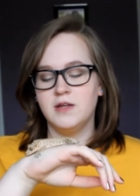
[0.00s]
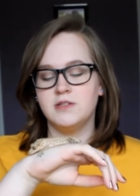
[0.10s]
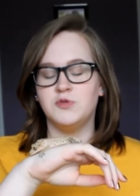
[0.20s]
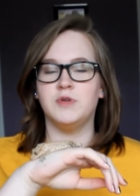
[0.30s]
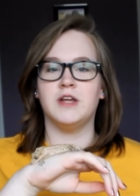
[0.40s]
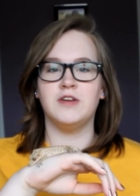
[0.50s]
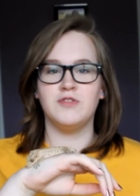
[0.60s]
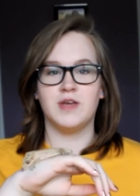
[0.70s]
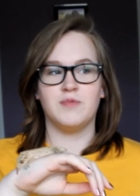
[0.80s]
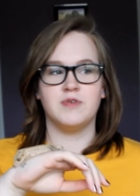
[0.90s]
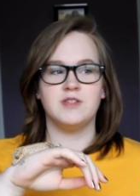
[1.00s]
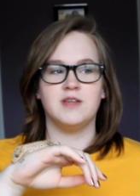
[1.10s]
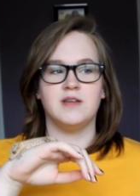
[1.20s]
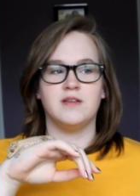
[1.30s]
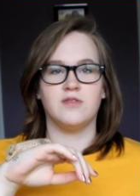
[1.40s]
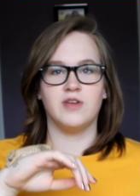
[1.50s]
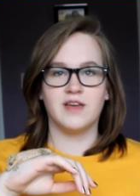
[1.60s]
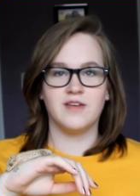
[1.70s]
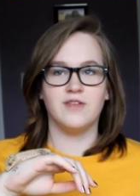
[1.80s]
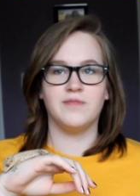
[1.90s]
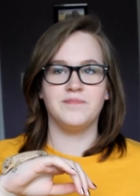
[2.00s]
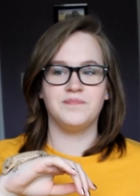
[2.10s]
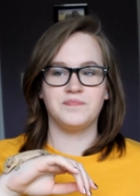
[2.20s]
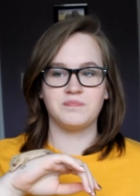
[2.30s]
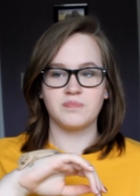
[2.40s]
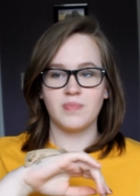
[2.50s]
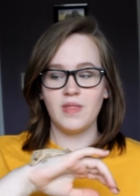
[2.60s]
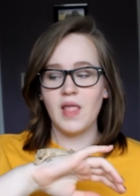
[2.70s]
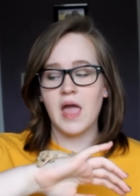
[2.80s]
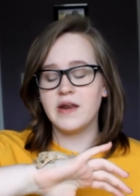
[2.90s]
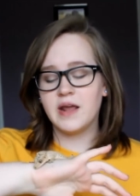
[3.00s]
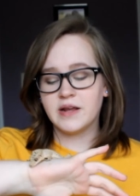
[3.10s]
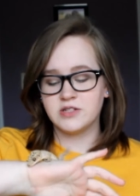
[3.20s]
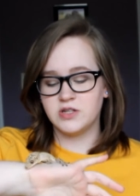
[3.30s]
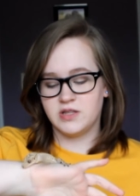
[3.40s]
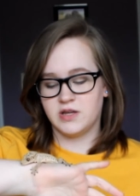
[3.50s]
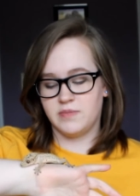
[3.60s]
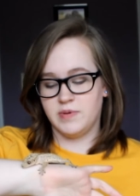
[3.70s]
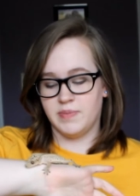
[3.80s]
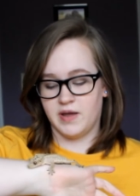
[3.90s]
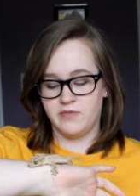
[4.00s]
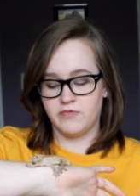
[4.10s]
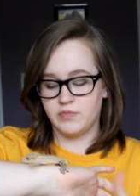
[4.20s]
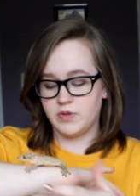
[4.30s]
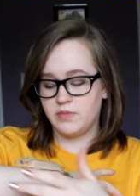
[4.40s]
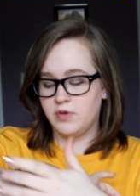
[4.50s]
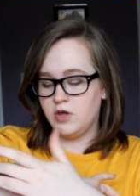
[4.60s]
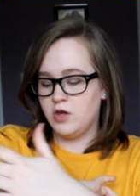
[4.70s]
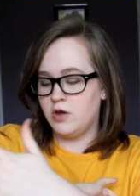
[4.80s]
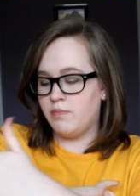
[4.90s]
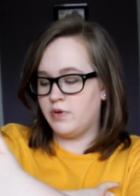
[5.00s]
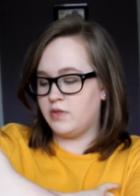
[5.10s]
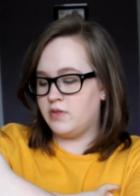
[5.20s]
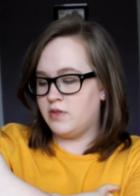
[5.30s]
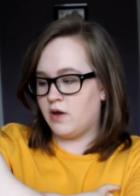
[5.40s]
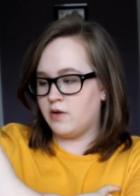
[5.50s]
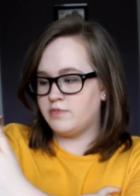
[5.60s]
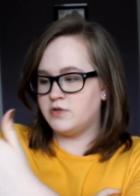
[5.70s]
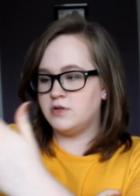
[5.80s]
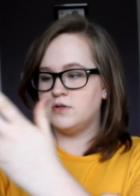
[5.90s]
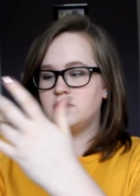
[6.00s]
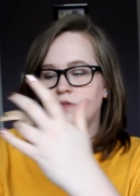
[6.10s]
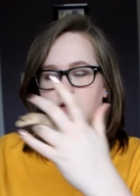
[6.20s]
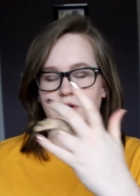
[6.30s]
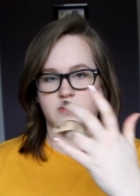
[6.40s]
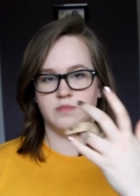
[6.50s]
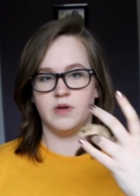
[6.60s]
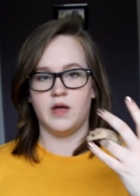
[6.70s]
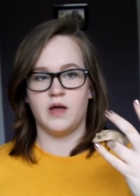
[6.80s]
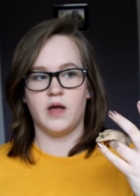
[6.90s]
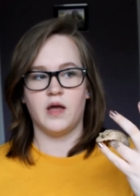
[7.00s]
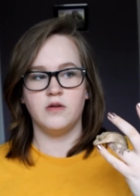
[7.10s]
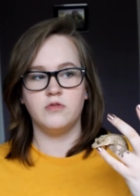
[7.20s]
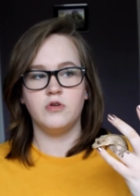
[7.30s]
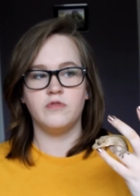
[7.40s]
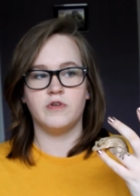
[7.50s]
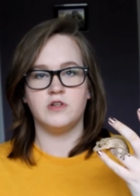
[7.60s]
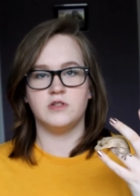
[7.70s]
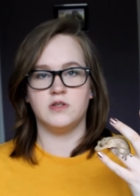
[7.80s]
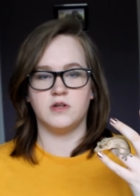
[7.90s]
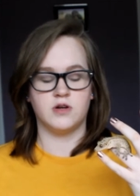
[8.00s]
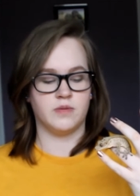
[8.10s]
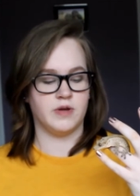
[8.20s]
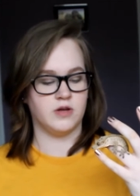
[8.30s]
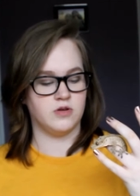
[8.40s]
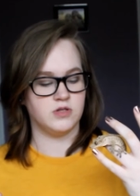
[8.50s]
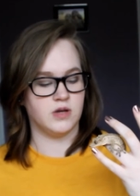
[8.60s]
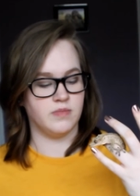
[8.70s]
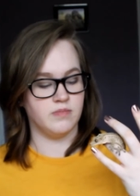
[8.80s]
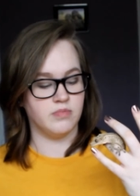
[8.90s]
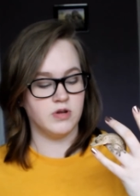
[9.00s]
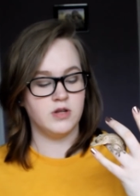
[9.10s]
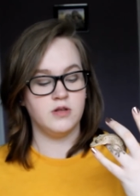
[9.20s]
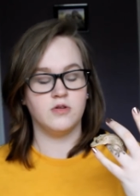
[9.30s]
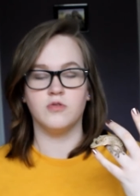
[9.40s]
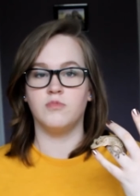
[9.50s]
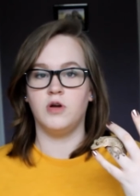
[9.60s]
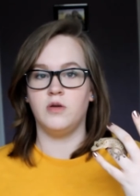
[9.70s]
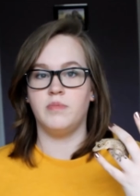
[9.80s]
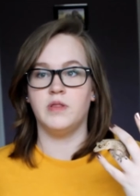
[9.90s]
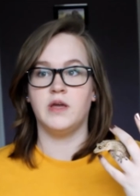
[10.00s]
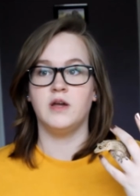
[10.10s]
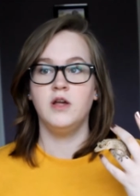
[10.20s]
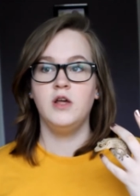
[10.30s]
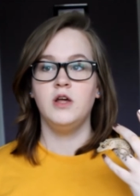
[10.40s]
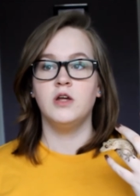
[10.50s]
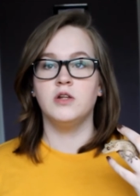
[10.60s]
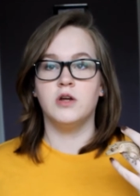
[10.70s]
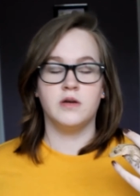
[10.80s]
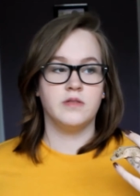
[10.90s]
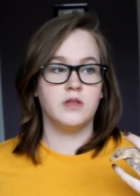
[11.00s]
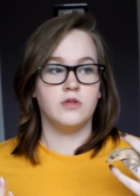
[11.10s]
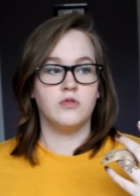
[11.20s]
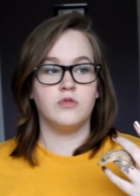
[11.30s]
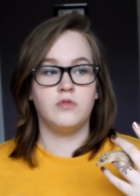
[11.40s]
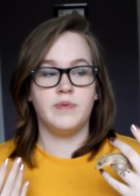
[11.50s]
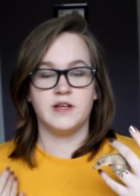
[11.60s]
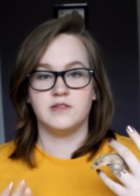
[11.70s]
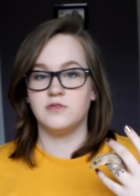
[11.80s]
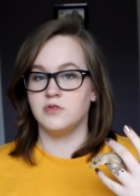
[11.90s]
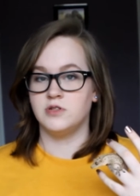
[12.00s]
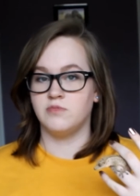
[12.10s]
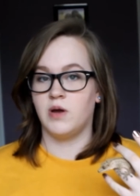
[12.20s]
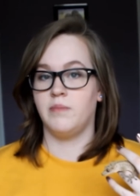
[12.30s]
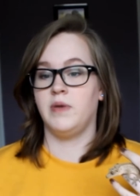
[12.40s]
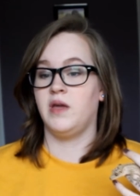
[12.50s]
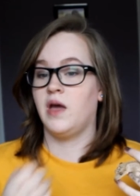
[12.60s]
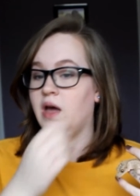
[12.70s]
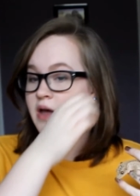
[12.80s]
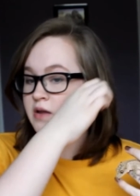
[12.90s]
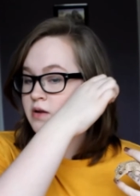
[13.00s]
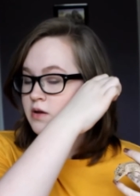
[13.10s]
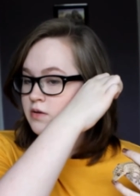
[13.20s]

So when I knew that I wanted to get another gecko, I didn't actually think I'd be buying from them, but the options, I don't know if I just didn't come at a good time in breeding or what, but like none of the local pet stores around me had